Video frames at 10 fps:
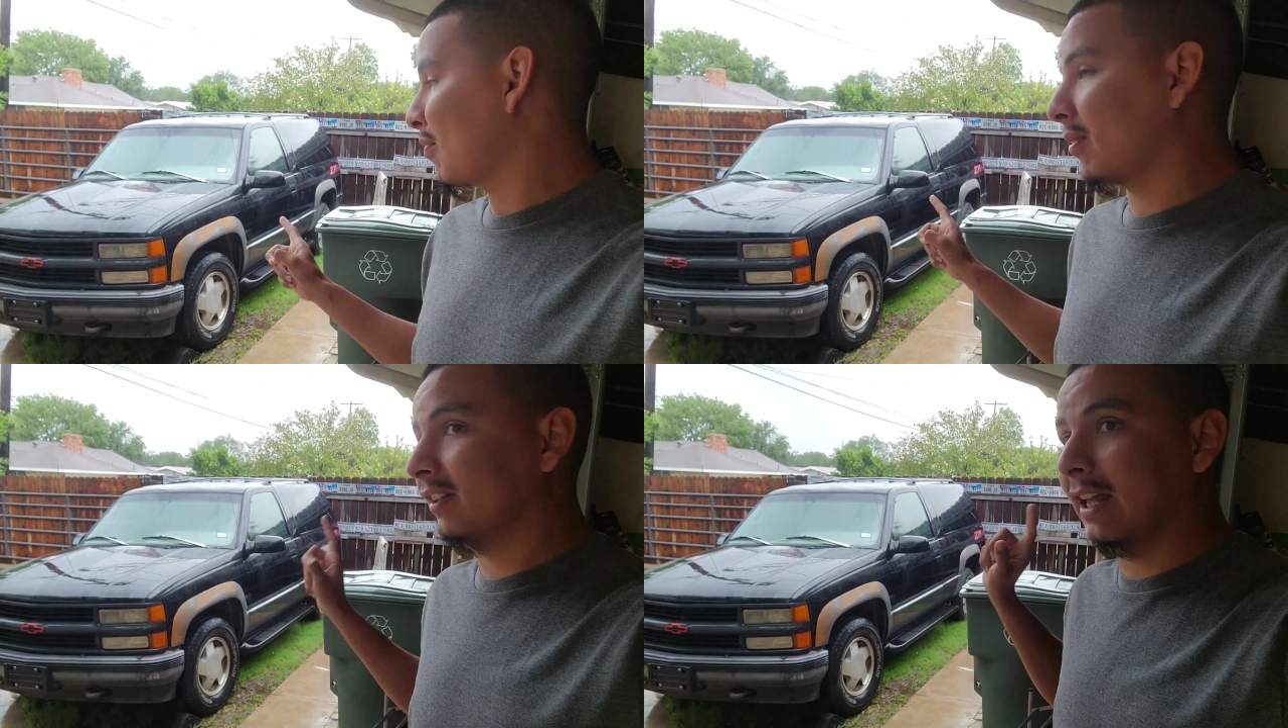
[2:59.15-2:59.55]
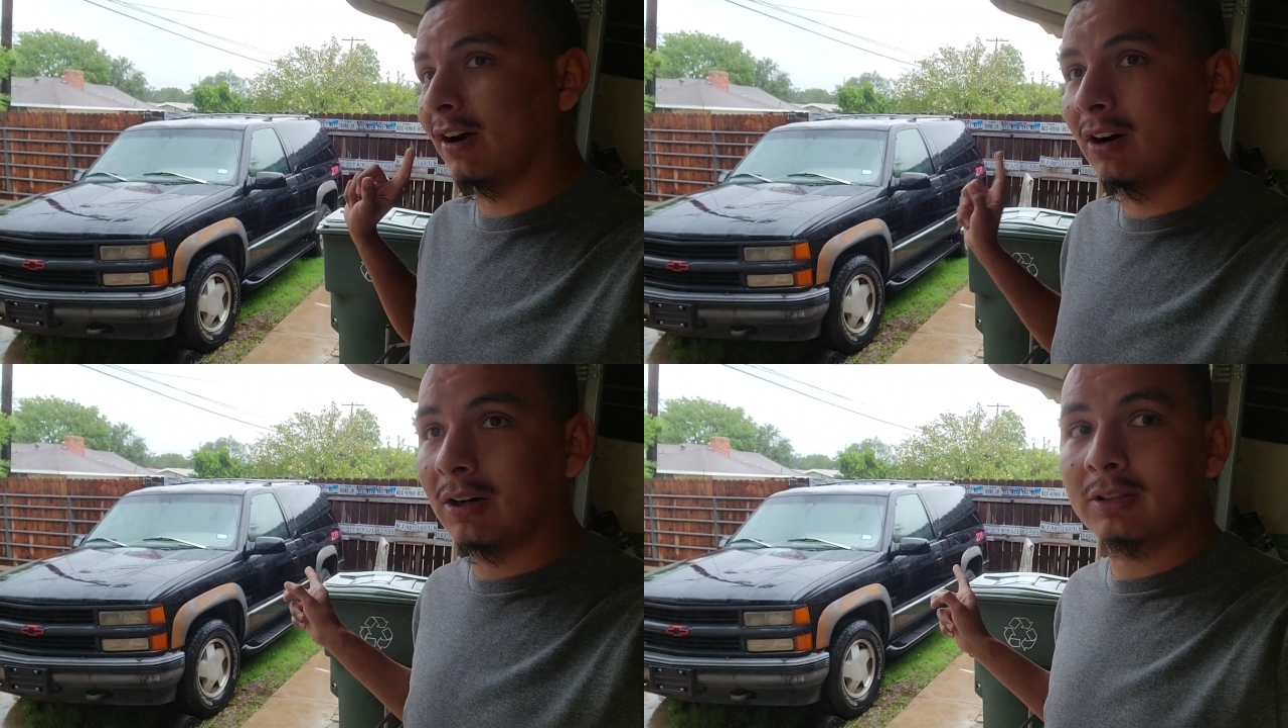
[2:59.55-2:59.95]
they
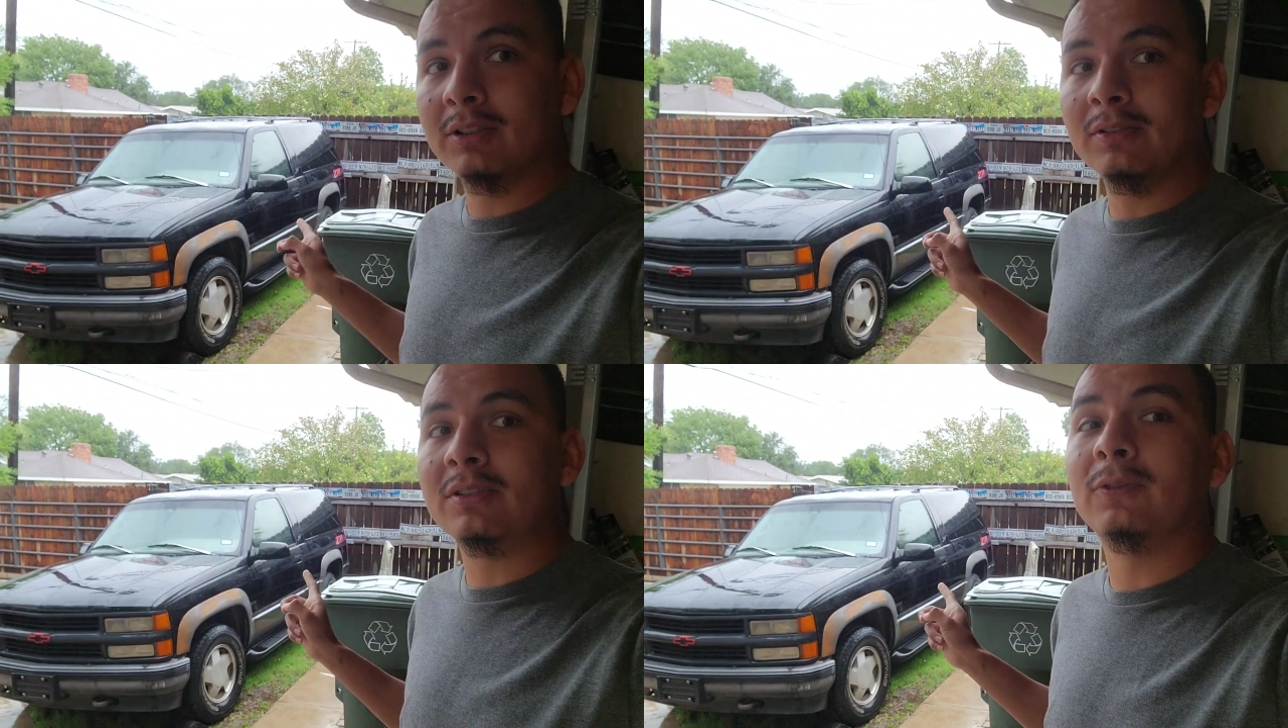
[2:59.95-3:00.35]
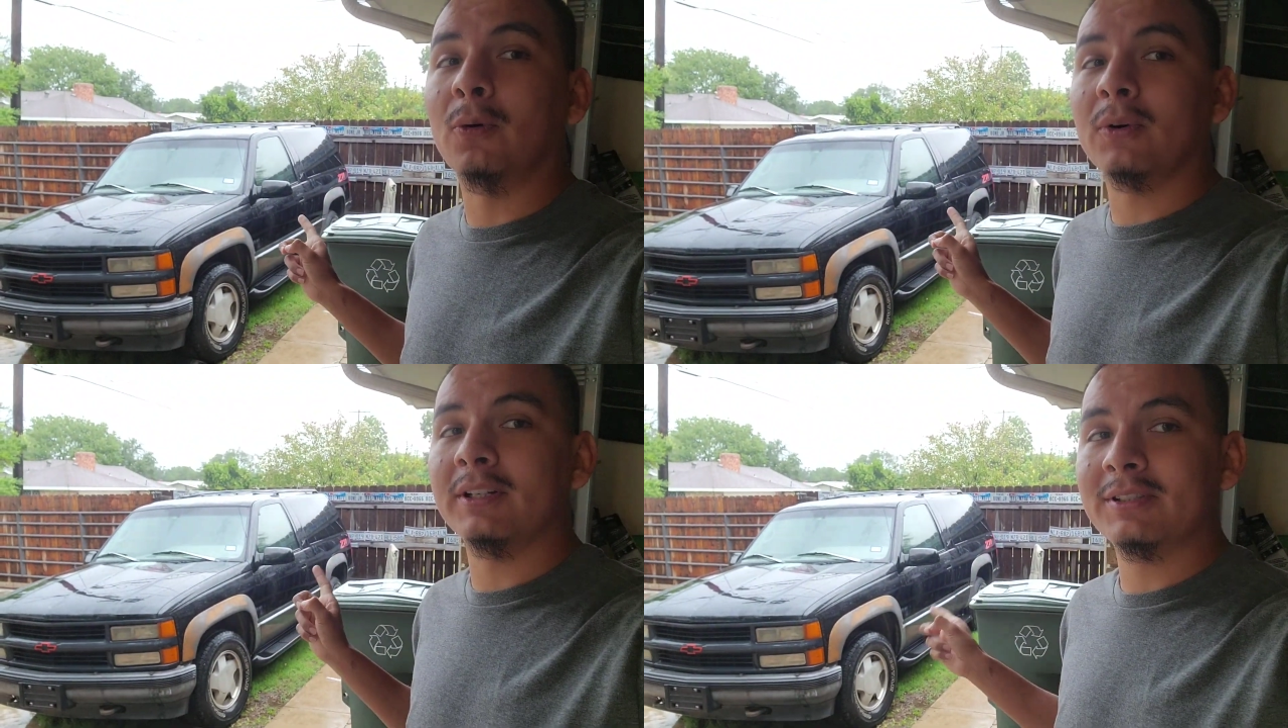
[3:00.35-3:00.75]
all use the
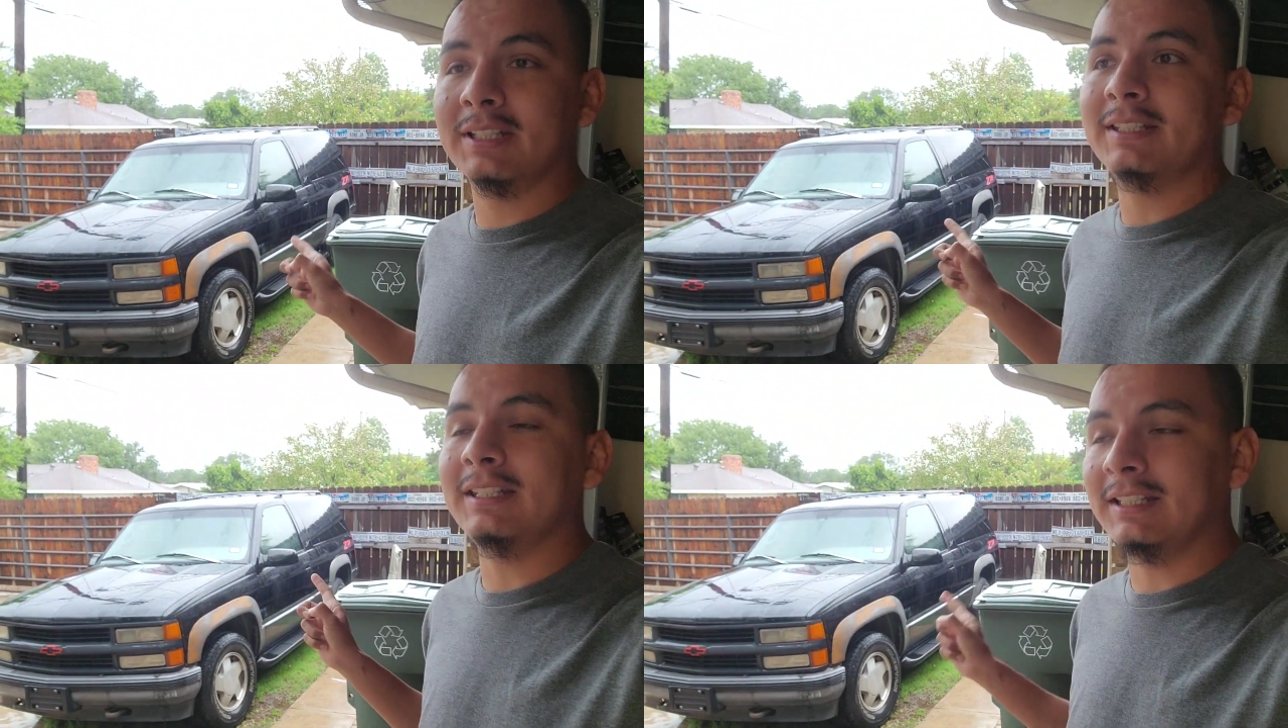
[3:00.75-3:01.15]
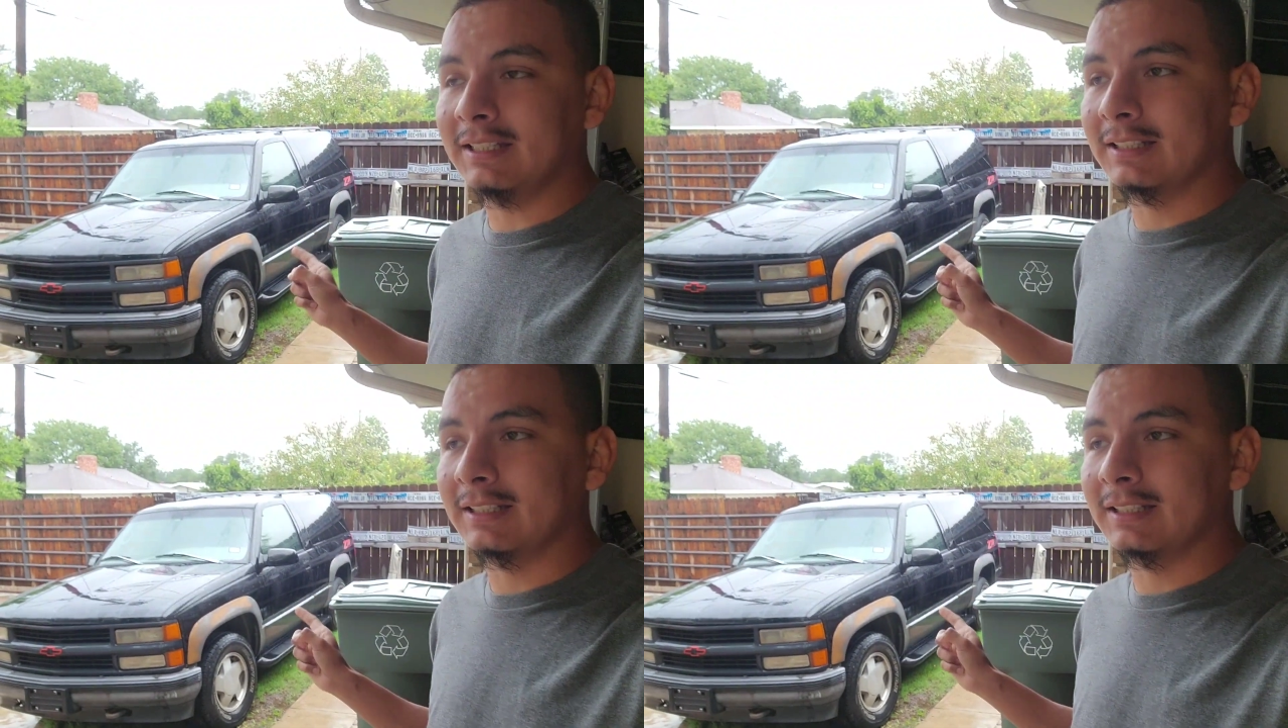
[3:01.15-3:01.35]
4L60E.